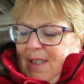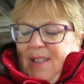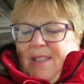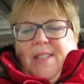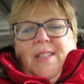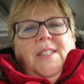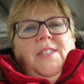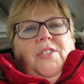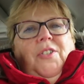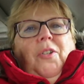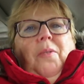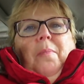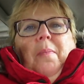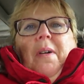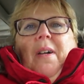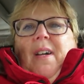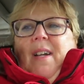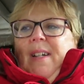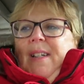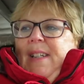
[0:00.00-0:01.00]
Is this your
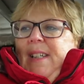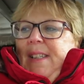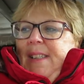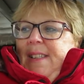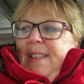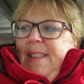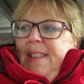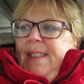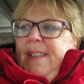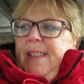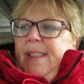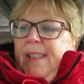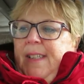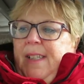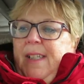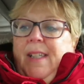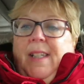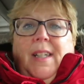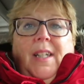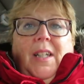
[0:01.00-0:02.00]
pockets?
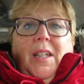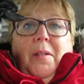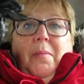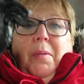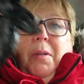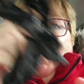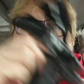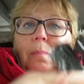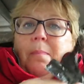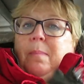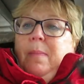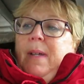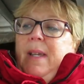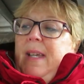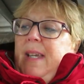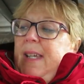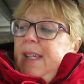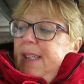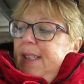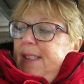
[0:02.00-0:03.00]
Poop
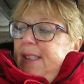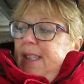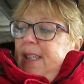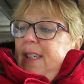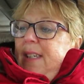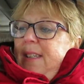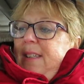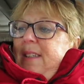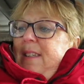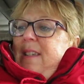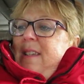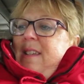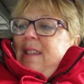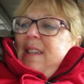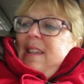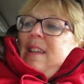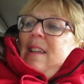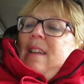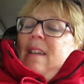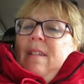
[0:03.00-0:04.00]
bags?
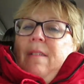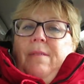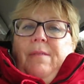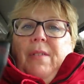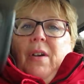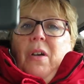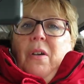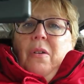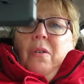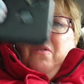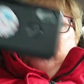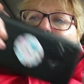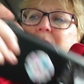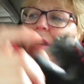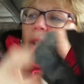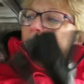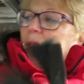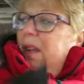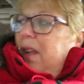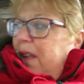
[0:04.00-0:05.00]

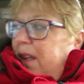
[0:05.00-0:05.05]
Phone?